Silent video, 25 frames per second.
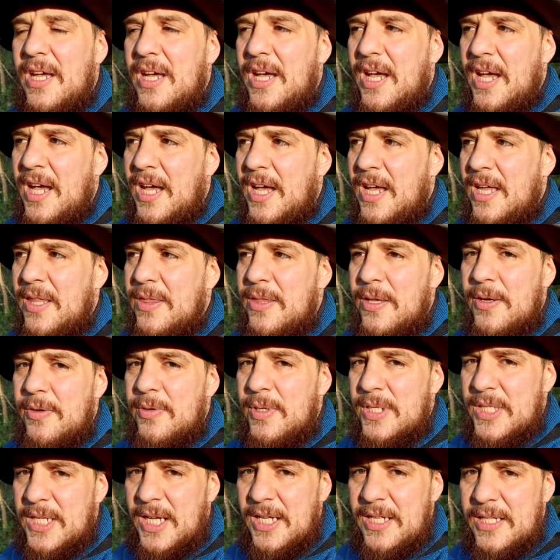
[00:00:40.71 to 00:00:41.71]
and the
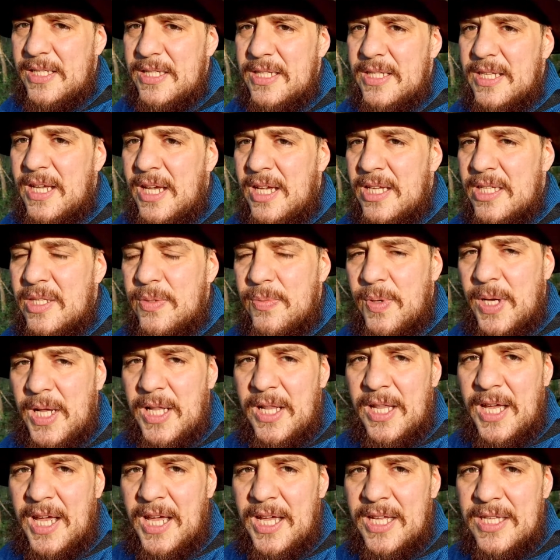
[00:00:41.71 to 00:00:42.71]
results as
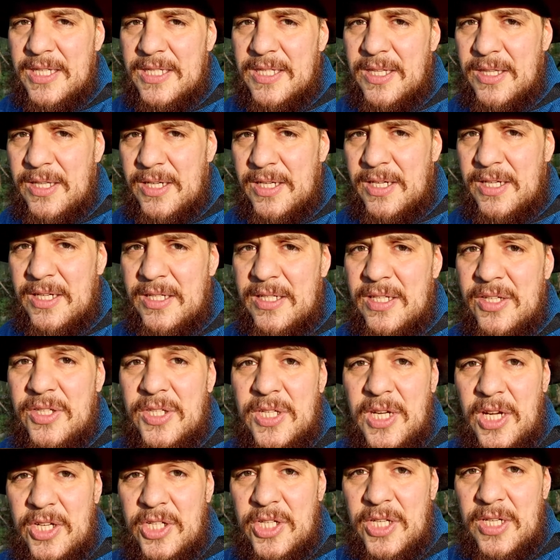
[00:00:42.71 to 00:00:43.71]
well as the
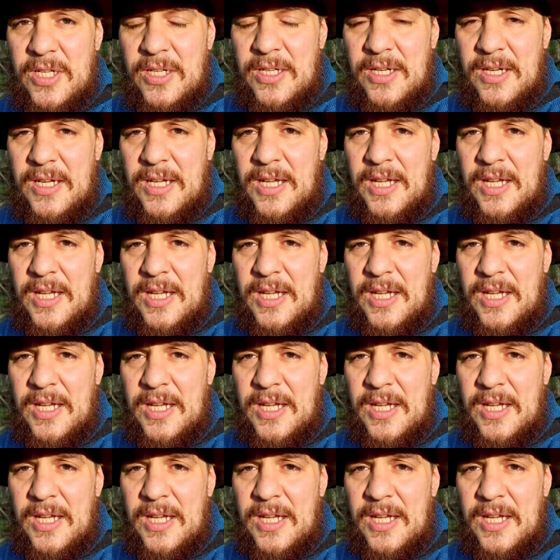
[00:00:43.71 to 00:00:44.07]
discussion.